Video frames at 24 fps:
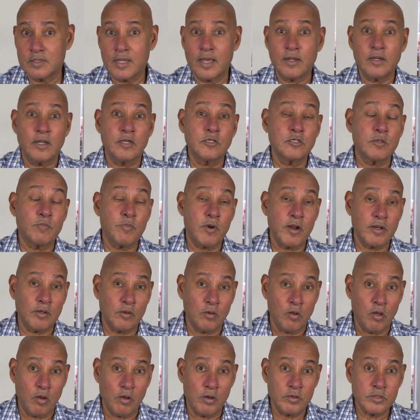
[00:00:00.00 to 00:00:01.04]
that interpret
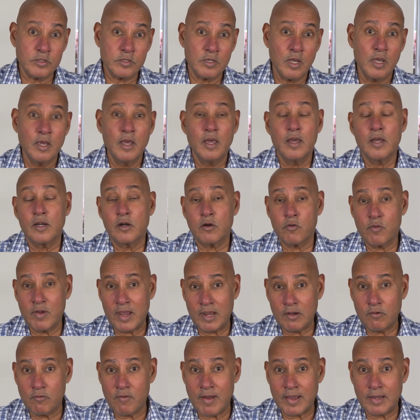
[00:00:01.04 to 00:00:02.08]
laws,
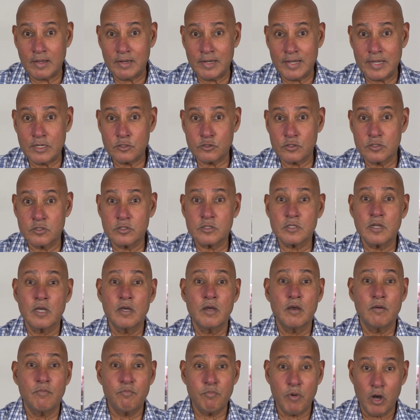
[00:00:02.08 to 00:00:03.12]
create regulations,
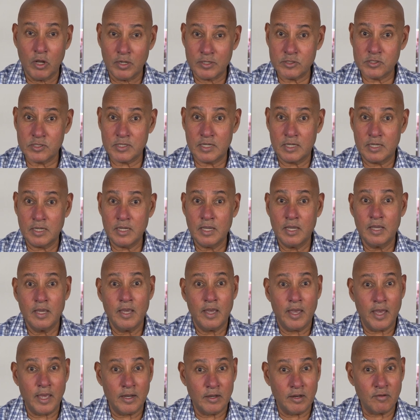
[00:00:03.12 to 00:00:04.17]
policy,
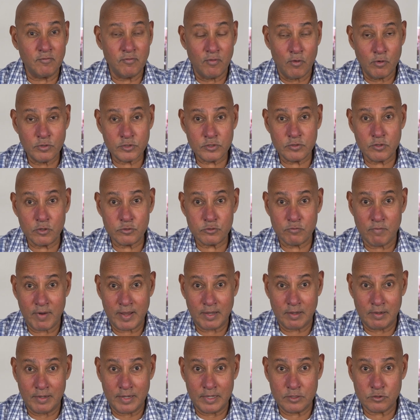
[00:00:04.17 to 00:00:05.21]
and enforce those
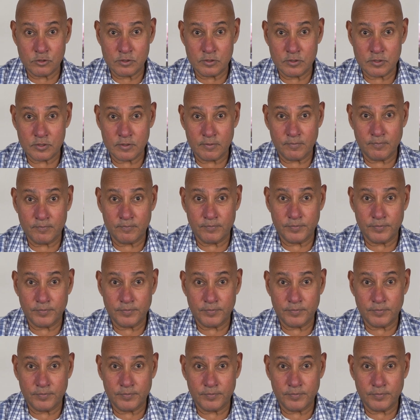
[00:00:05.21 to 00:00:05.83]
regulations.